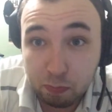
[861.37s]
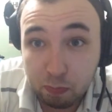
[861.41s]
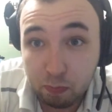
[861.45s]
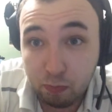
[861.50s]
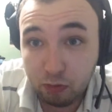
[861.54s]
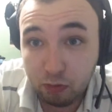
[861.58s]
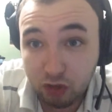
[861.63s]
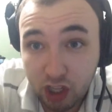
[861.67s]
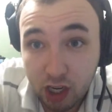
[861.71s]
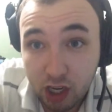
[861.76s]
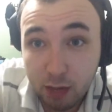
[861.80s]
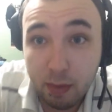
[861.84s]

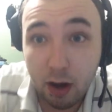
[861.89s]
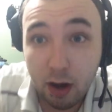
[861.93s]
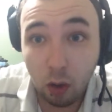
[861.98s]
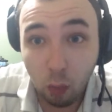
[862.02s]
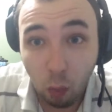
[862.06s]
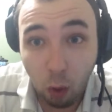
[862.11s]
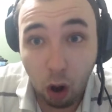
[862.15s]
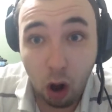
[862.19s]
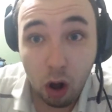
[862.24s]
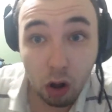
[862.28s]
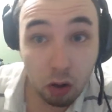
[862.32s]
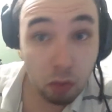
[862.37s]
sheet metal
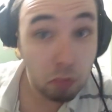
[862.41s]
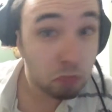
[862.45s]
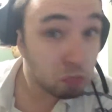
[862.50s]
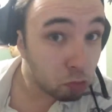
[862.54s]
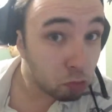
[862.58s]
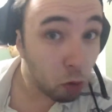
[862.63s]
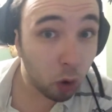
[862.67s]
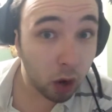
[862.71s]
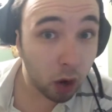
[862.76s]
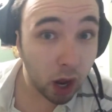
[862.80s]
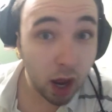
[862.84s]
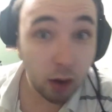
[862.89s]
wall.
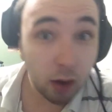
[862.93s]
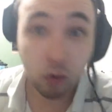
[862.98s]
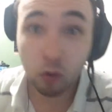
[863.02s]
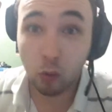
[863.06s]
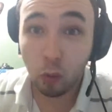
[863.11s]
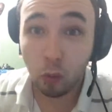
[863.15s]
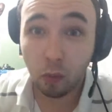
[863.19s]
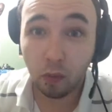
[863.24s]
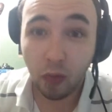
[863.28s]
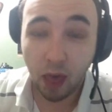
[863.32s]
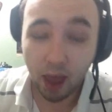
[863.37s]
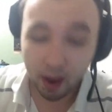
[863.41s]
Okay, I was cool
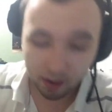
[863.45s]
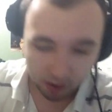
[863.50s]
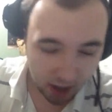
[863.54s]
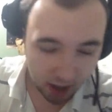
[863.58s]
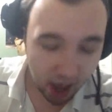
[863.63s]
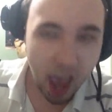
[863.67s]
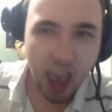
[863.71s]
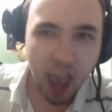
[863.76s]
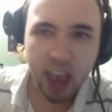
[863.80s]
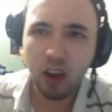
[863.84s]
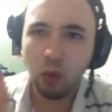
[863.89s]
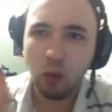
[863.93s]
with that.
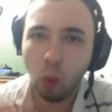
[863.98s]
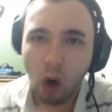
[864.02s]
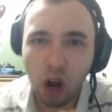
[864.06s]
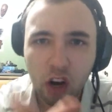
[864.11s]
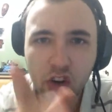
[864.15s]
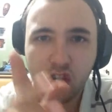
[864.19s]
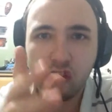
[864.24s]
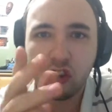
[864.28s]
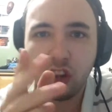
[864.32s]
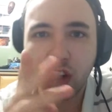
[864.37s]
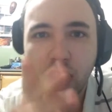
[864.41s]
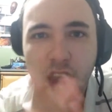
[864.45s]
And
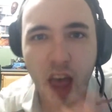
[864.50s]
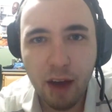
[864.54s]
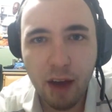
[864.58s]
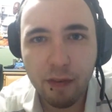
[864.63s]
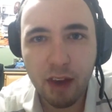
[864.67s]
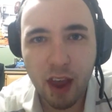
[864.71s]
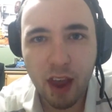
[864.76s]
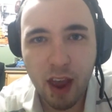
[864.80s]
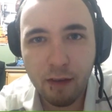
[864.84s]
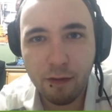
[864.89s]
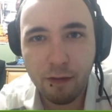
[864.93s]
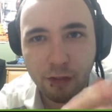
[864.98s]
watch the
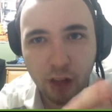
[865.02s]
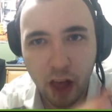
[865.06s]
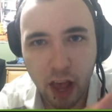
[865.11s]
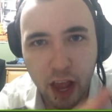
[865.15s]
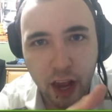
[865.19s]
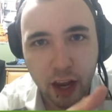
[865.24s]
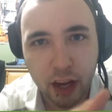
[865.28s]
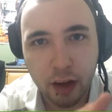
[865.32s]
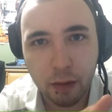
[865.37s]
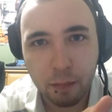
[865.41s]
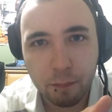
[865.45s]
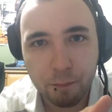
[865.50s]
left-hand
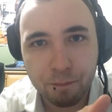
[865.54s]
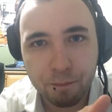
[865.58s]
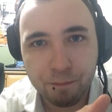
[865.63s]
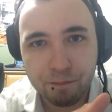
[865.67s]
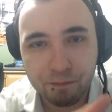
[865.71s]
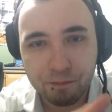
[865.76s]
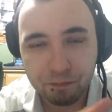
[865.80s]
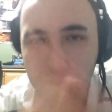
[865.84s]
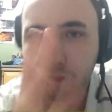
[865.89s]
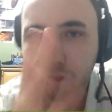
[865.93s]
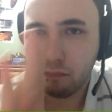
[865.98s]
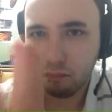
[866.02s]
flank.
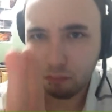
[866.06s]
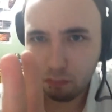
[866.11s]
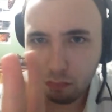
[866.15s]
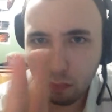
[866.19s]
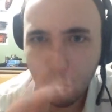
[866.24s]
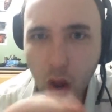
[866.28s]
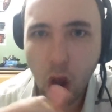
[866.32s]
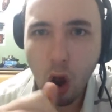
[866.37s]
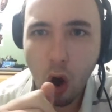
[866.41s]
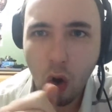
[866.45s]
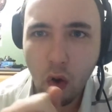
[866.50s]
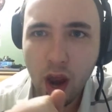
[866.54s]

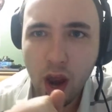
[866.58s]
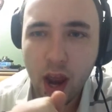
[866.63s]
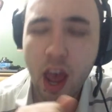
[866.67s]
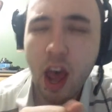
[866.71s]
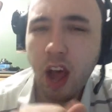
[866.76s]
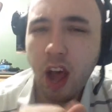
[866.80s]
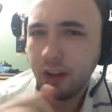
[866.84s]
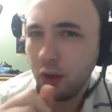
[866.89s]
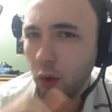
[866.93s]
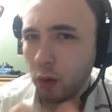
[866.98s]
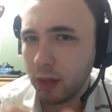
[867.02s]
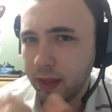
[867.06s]
Alright,
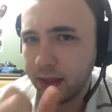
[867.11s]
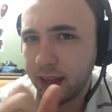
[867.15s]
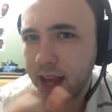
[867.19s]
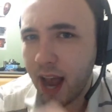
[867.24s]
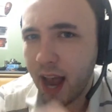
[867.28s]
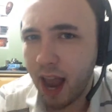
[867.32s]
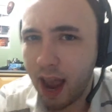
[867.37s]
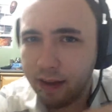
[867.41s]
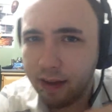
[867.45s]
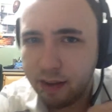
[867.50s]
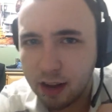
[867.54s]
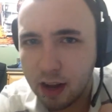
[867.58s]
the only thing I
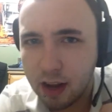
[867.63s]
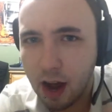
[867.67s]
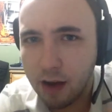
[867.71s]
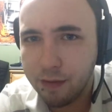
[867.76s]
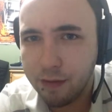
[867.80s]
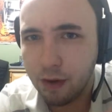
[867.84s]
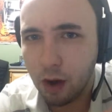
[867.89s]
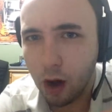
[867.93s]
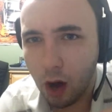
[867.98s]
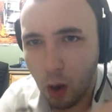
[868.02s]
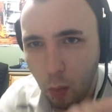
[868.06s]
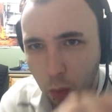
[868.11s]
had to
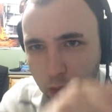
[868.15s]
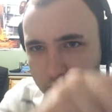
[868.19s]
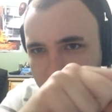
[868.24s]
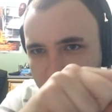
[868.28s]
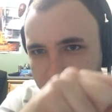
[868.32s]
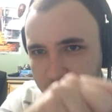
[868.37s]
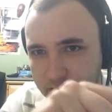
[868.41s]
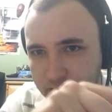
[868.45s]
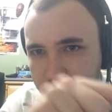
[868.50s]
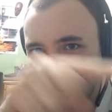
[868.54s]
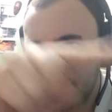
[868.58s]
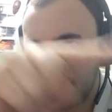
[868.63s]
cover was a
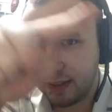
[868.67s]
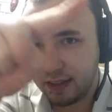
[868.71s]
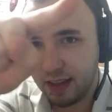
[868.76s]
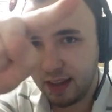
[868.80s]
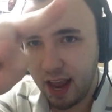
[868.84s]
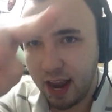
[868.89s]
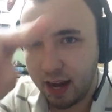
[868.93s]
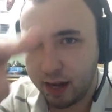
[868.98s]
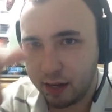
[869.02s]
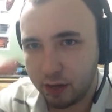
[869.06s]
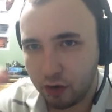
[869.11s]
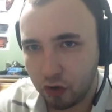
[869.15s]

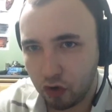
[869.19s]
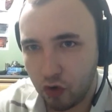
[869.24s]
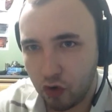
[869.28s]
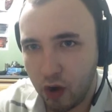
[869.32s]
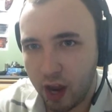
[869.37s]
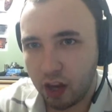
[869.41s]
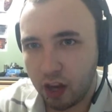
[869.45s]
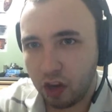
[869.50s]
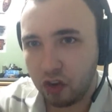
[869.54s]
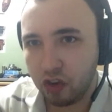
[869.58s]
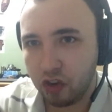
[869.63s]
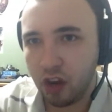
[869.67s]
zigzagged
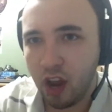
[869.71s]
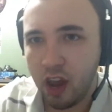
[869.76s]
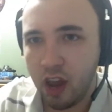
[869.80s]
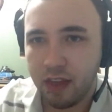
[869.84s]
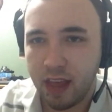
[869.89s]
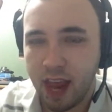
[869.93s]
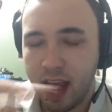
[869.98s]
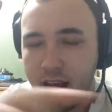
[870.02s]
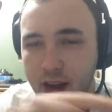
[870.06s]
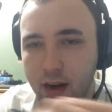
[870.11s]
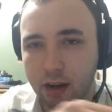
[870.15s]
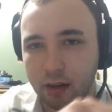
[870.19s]
trench
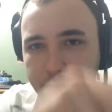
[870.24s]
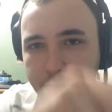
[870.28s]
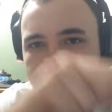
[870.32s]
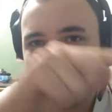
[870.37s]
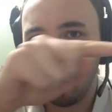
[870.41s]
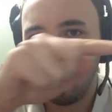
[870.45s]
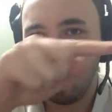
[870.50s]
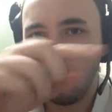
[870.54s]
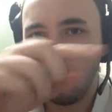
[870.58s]
that had a little